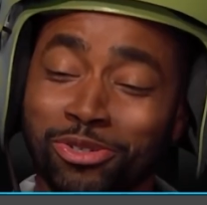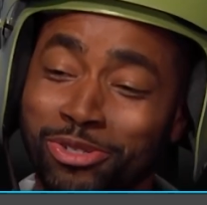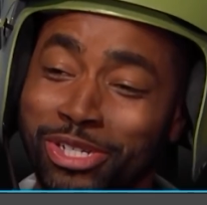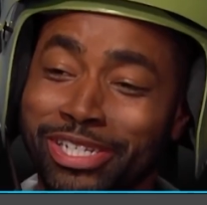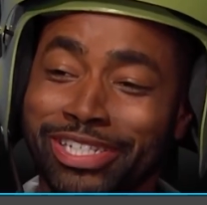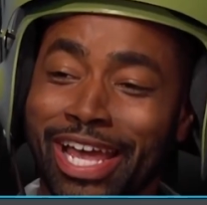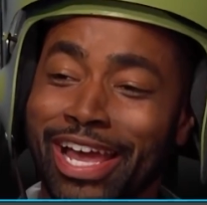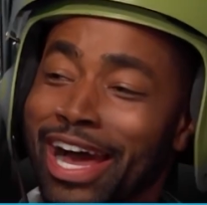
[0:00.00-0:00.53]
did you
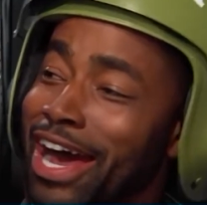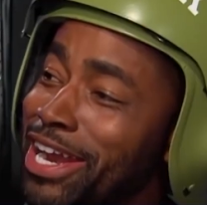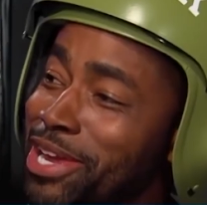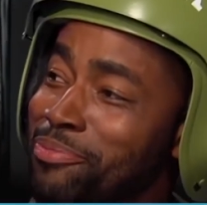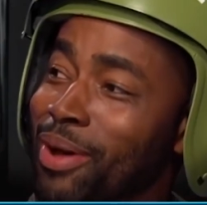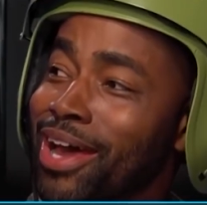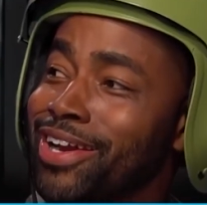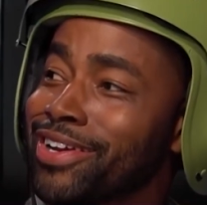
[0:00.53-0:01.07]
just say
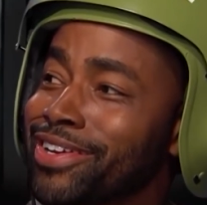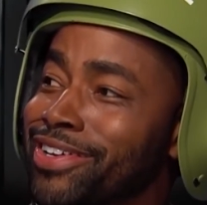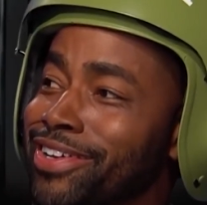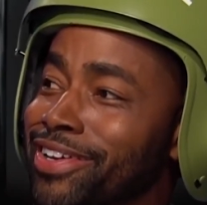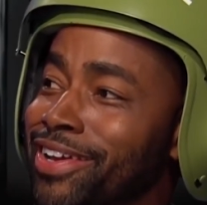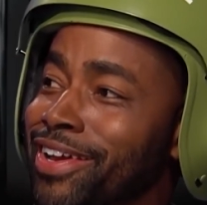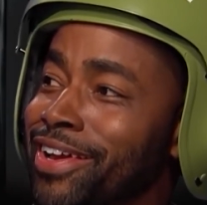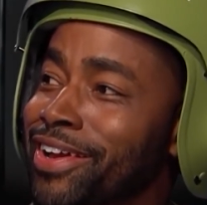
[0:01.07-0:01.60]
Honey Butter?
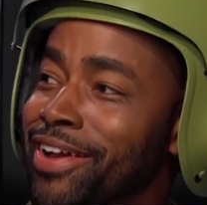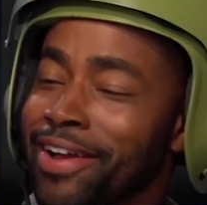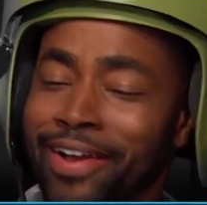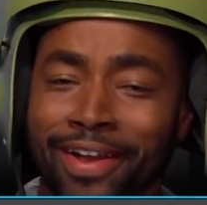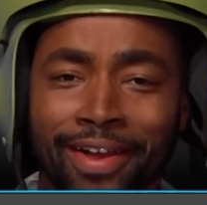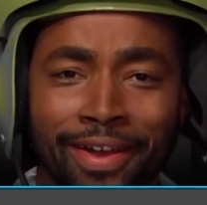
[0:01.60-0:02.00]
Don't wear it